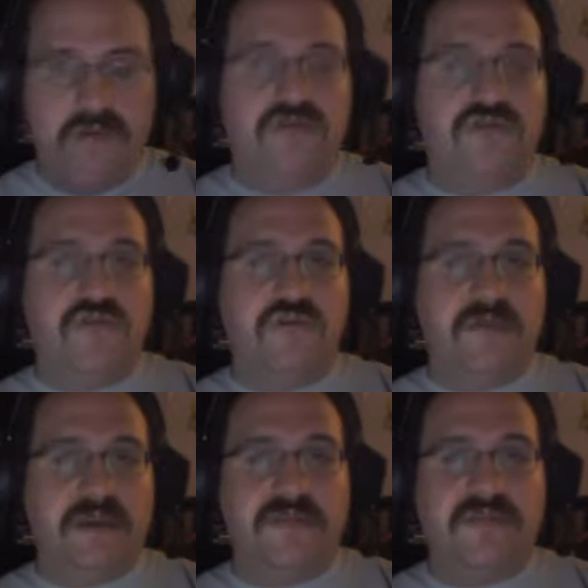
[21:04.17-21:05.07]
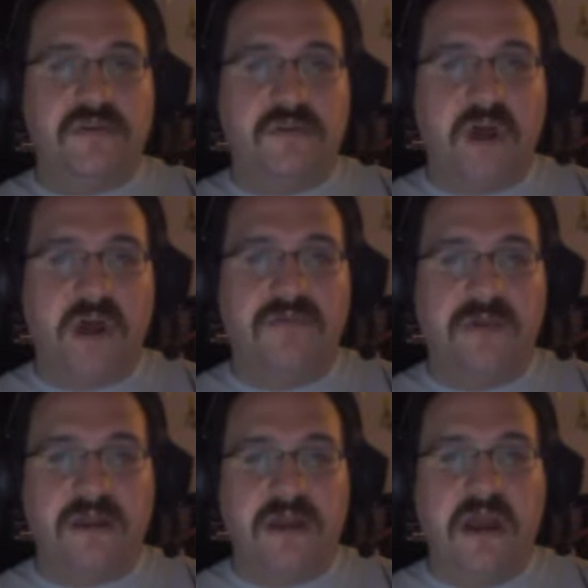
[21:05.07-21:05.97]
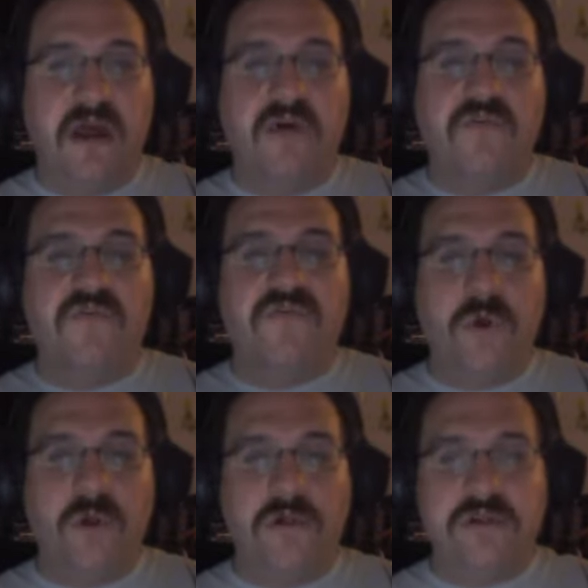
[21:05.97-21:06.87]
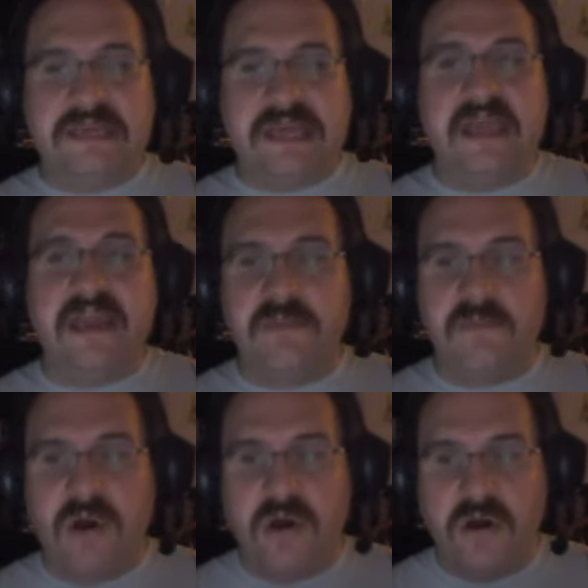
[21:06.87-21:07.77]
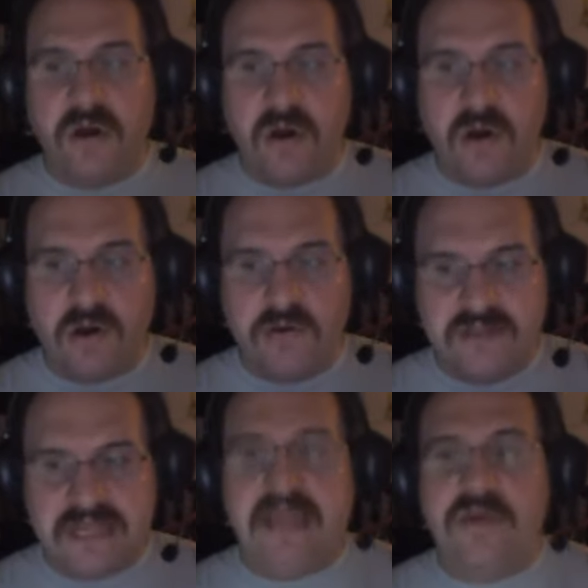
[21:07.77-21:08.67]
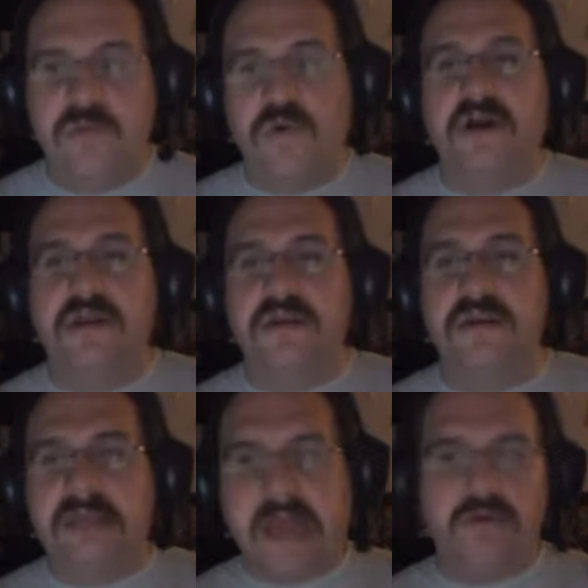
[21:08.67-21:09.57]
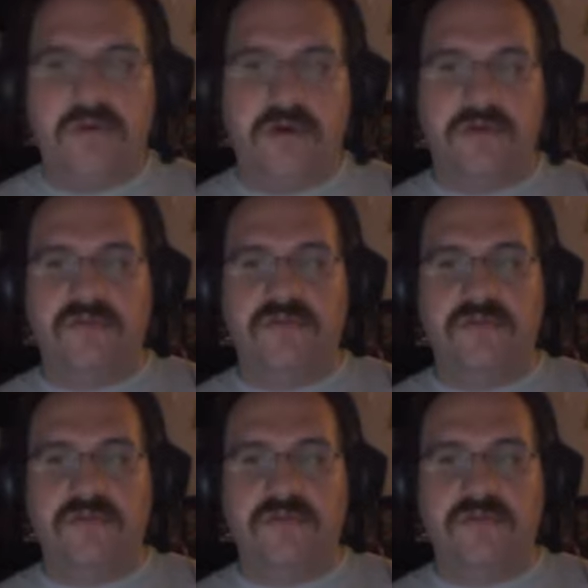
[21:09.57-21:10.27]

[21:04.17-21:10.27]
to be considering offering full game day one downloads.